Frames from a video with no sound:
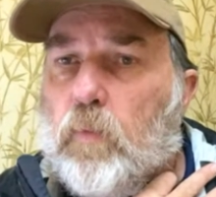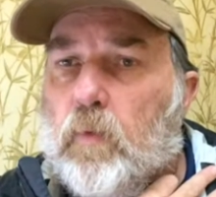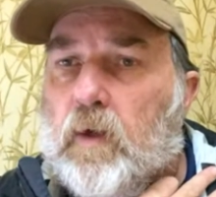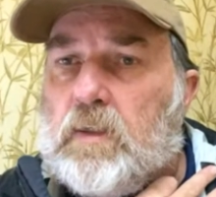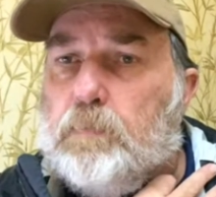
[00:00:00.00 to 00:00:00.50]

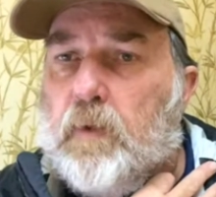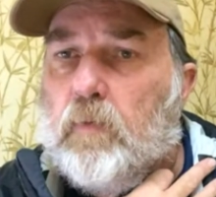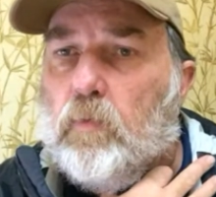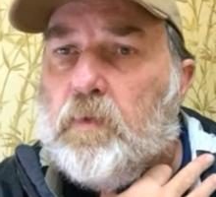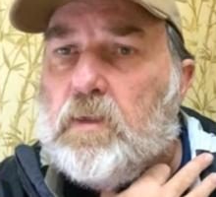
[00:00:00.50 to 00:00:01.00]
where
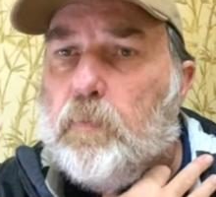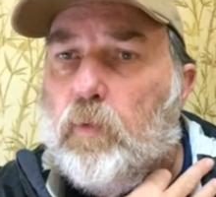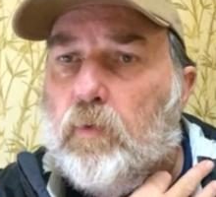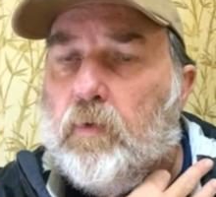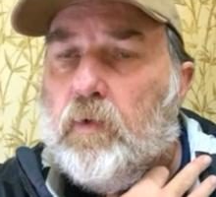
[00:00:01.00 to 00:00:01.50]
spin will be
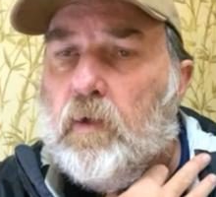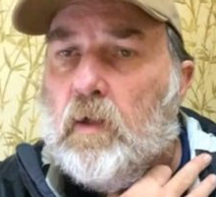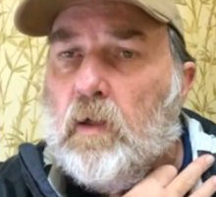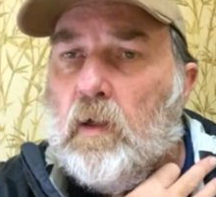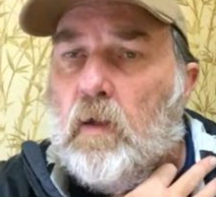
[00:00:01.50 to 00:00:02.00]
supported?
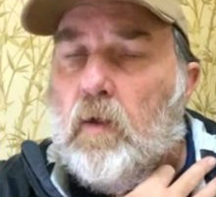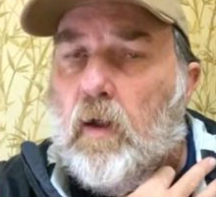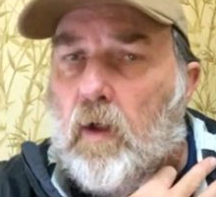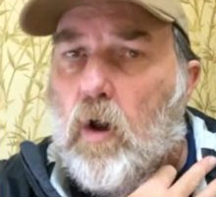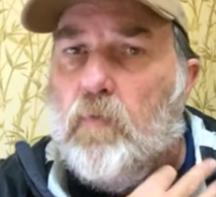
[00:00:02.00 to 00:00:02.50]

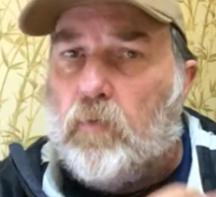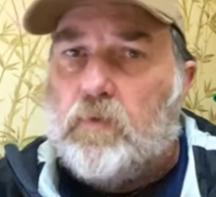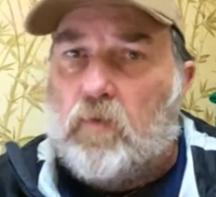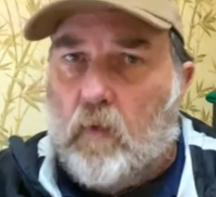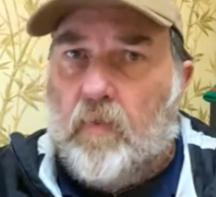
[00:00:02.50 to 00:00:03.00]

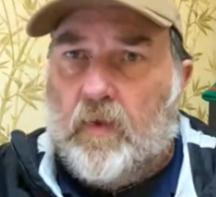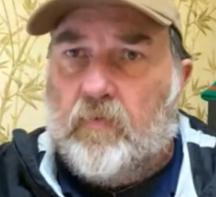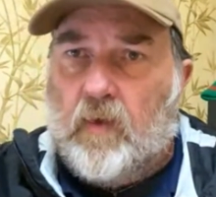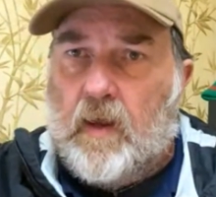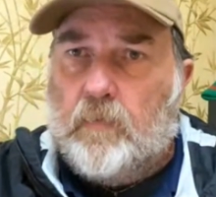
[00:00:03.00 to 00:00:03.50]
Oval's the one they're
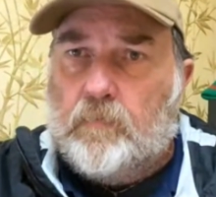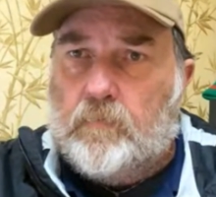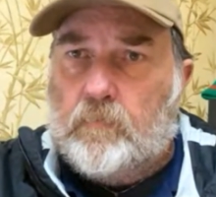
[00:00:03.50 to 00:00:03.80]
saying.